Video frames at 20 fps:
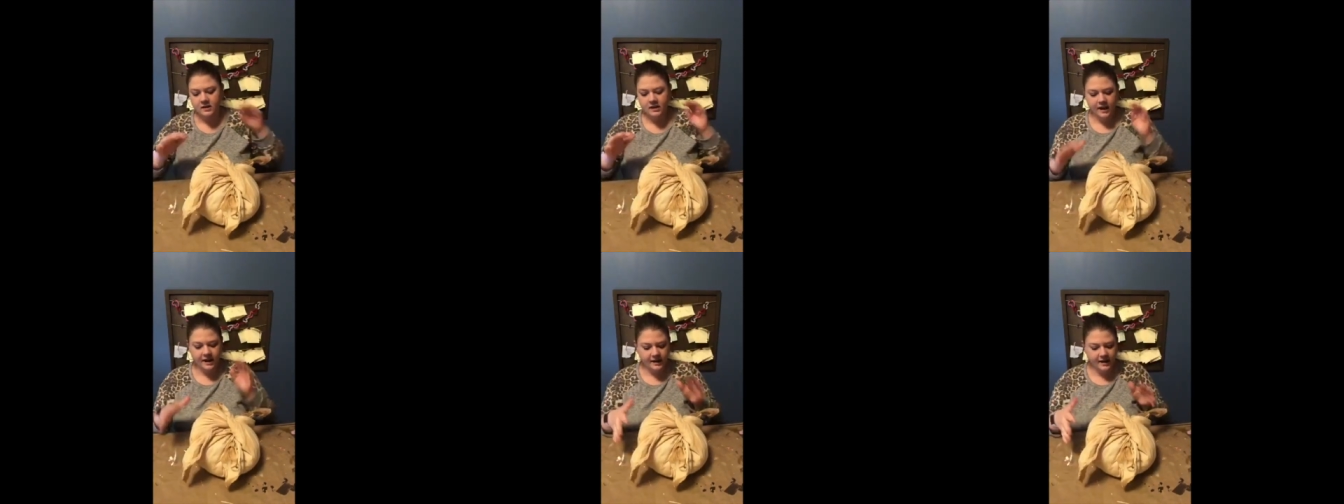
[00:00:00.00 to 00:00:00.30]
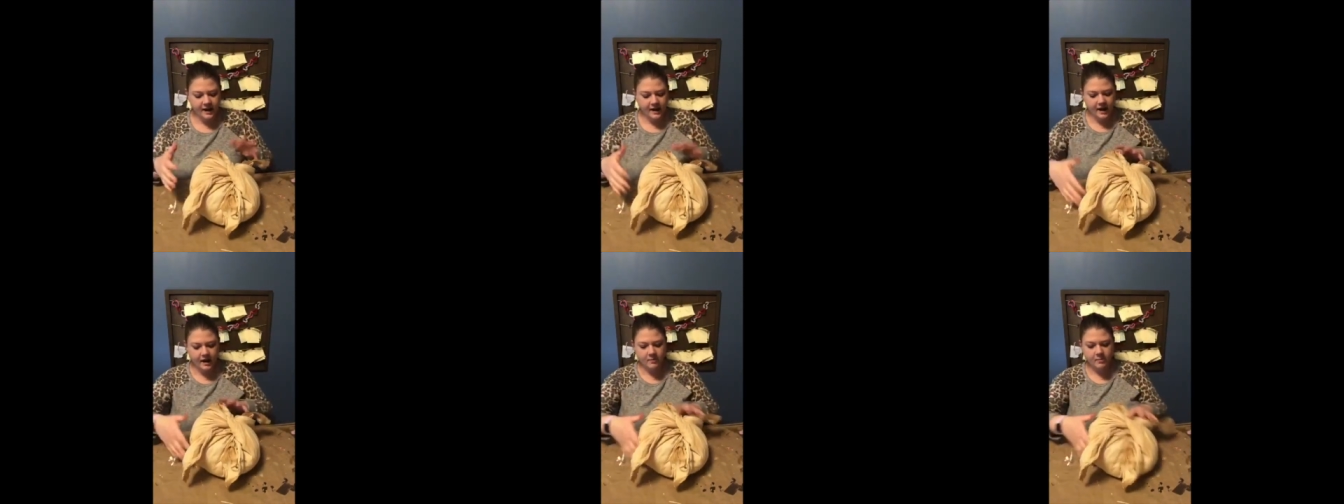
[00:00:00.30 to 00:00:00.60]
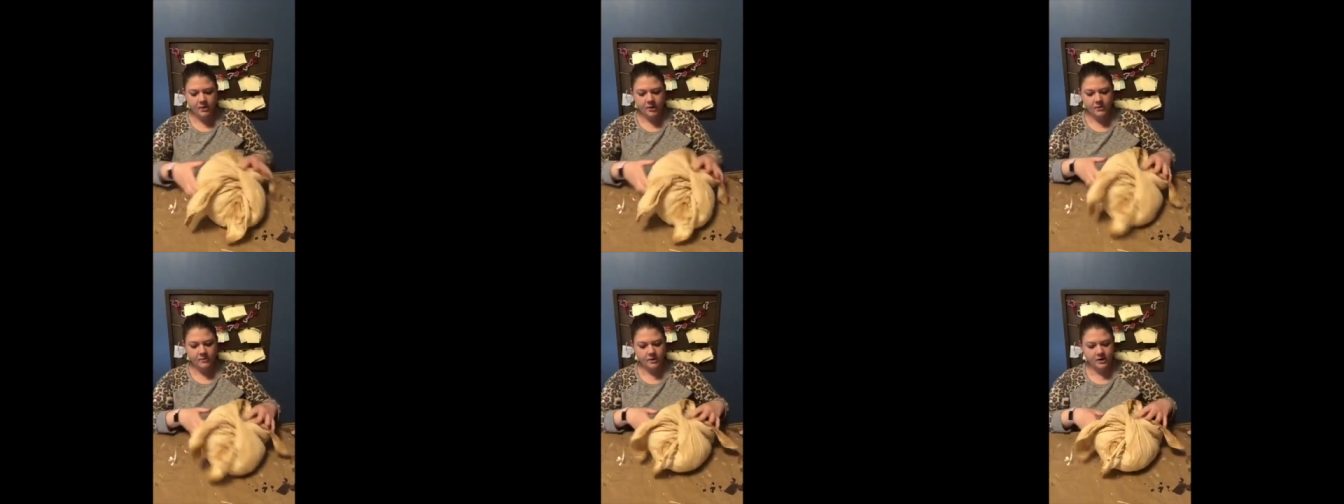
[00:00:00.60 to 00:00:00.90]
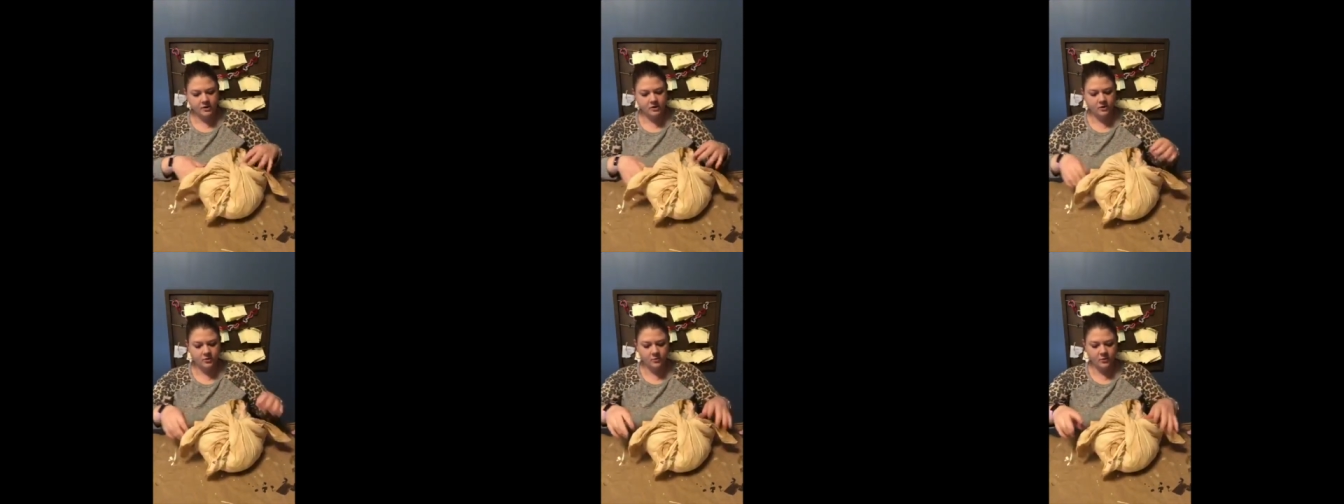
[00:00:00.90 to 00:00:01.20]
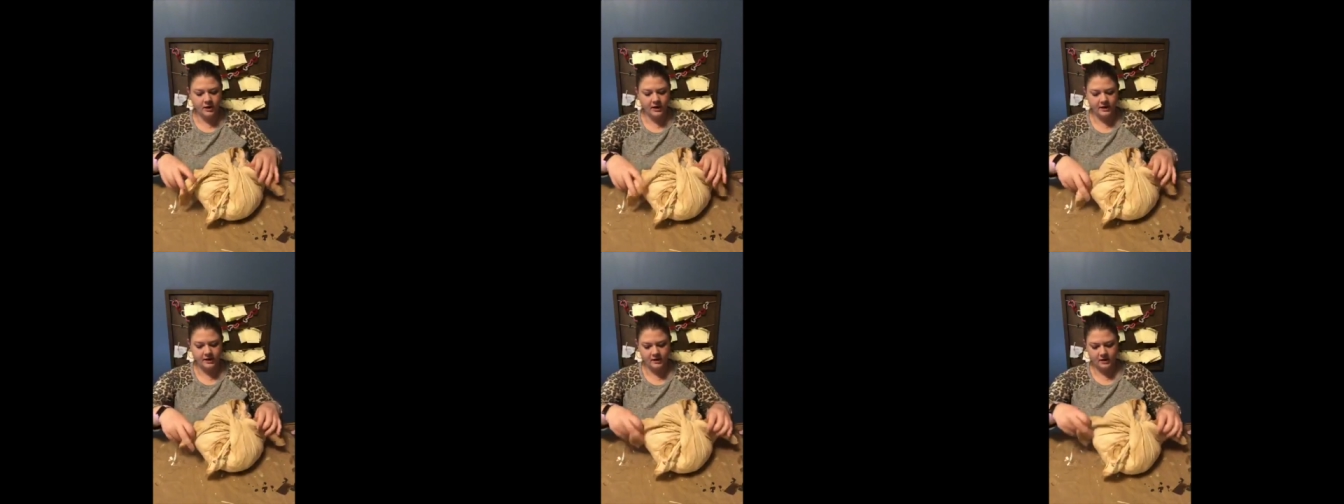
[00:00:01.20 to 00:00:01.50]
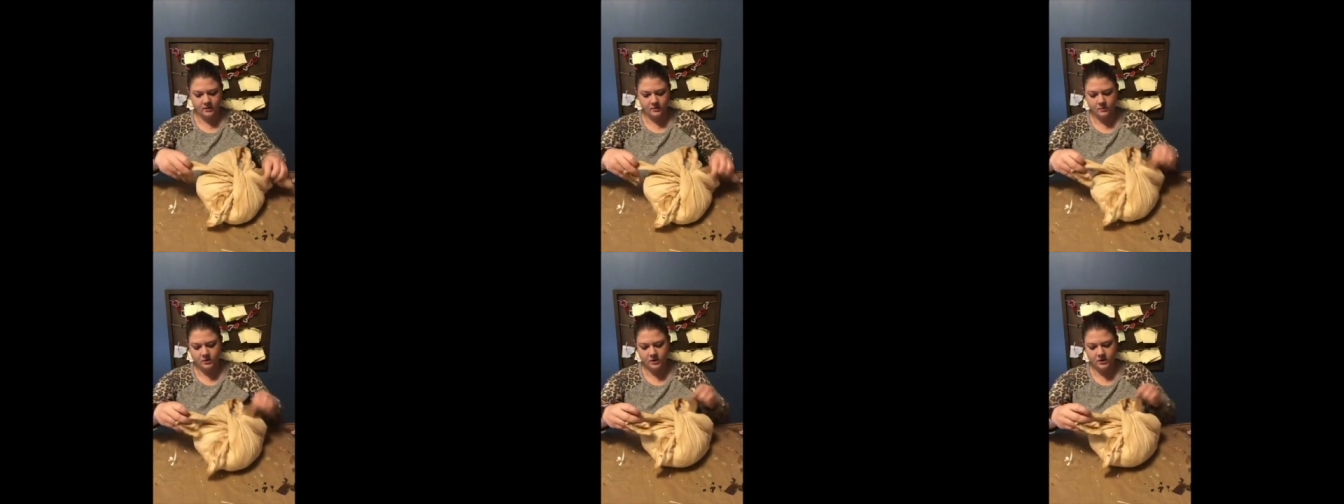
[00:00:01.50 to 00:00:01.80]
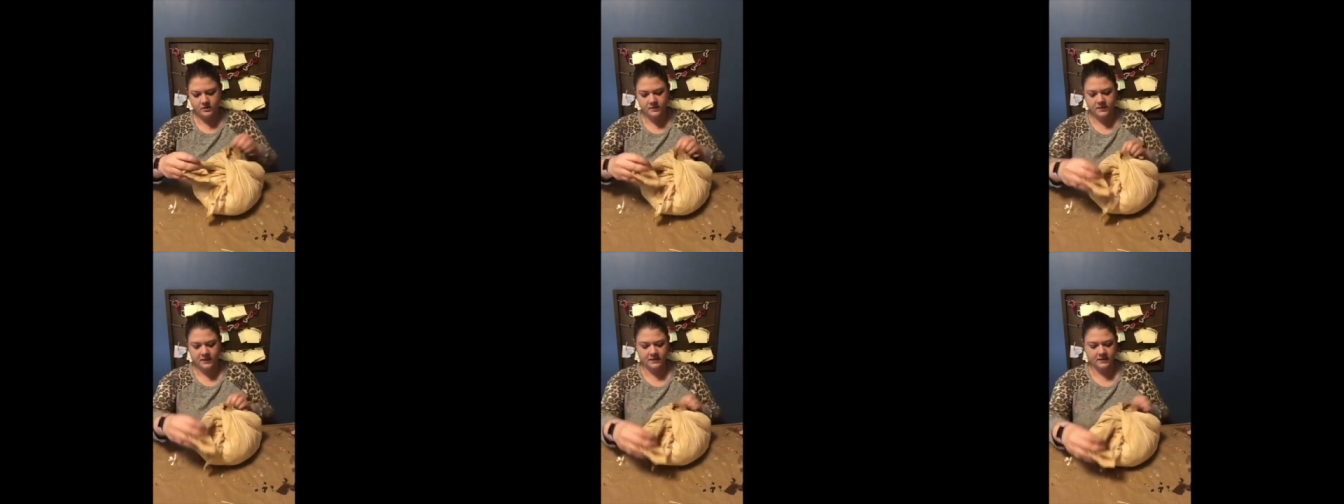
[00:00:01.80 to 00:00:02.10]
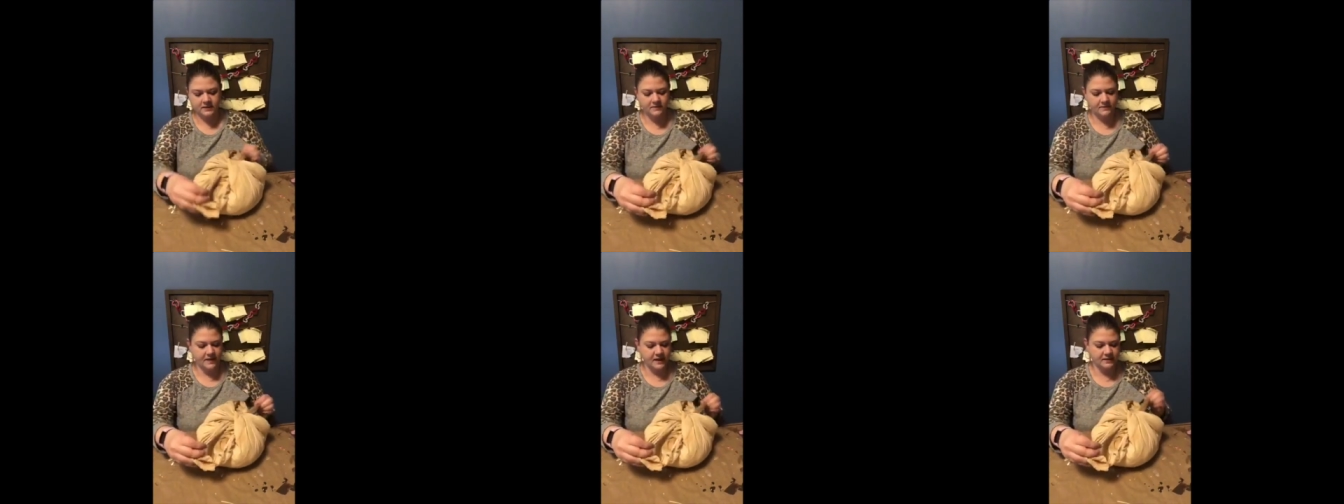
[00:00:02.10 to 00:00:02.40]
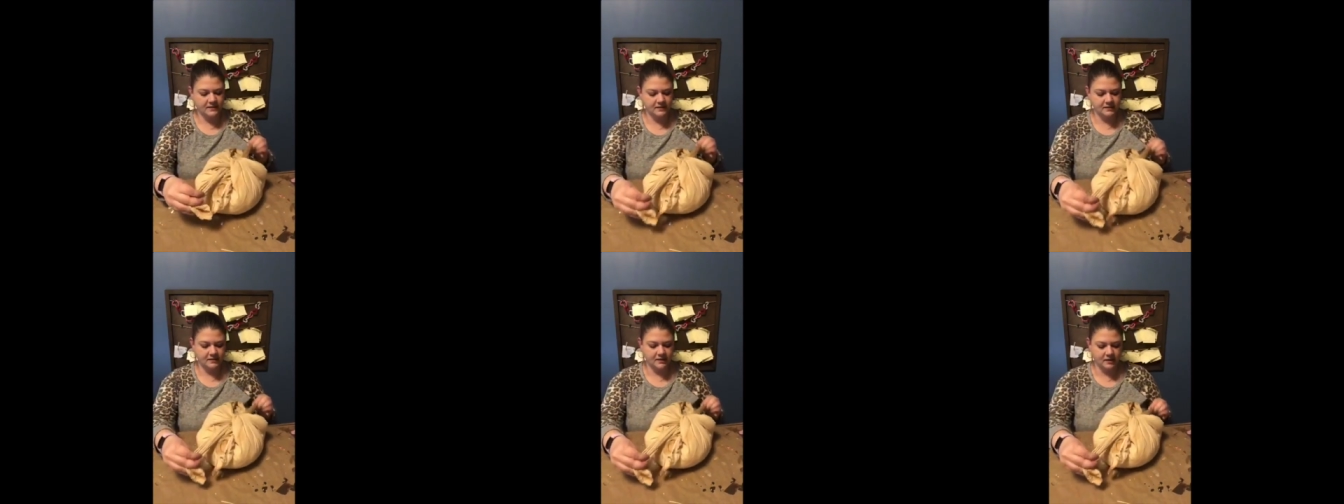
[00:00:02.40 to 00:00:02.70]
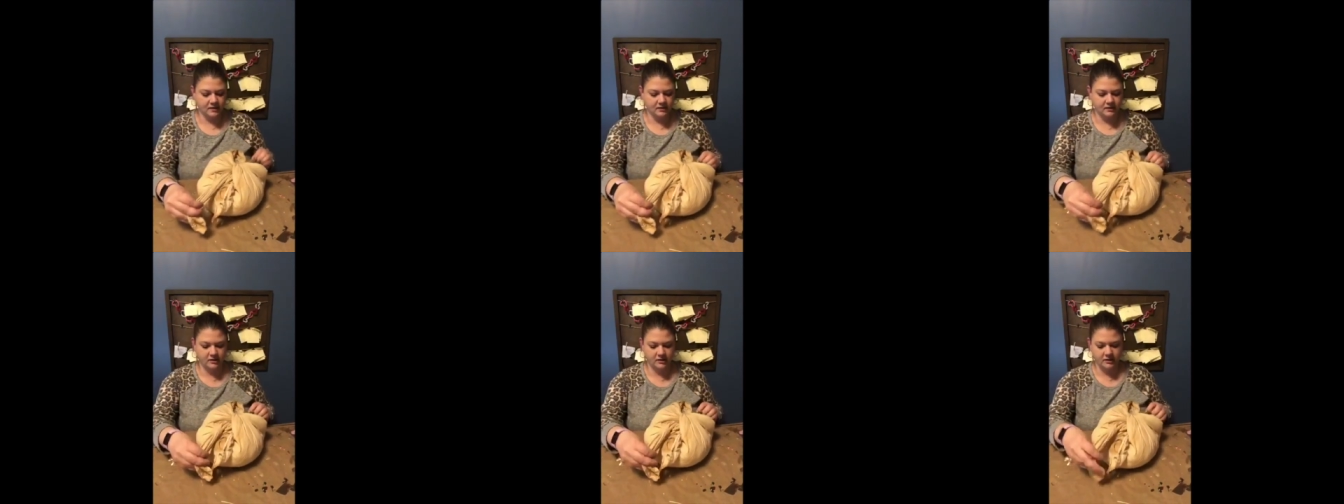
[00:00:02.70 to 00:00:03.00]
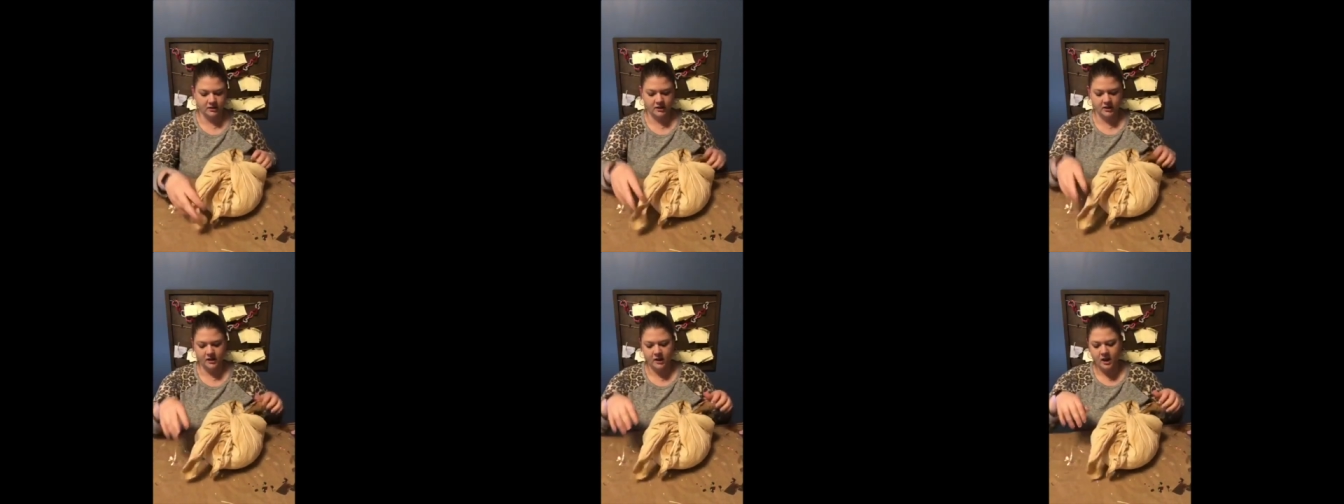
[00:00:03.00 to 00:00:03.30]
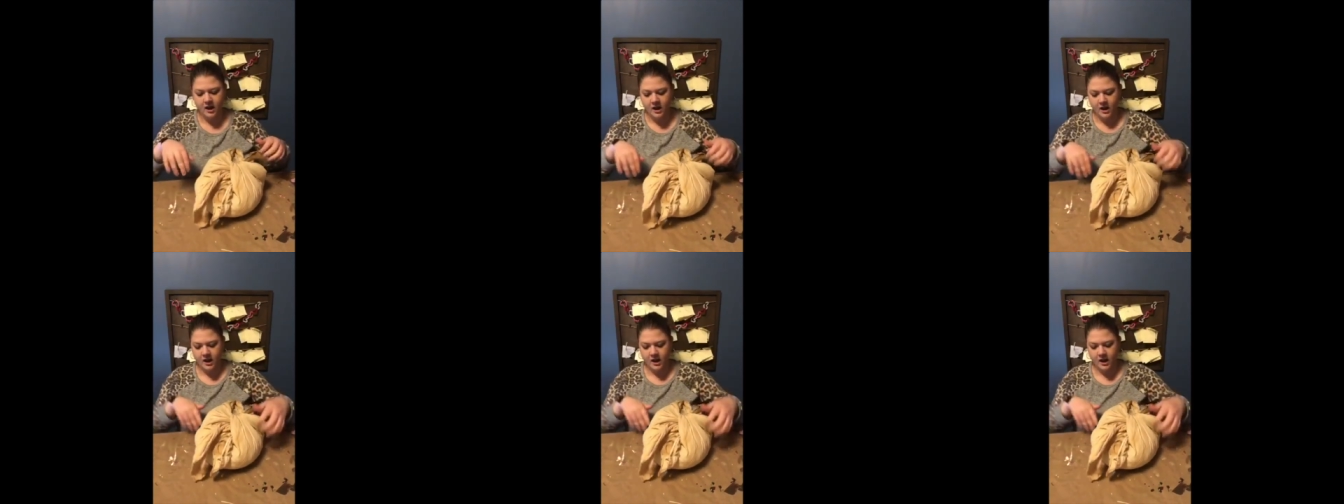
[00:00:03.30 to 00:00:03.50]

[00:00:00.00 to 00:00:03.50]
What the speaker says: kind of eyeball where you think his face is going to look good.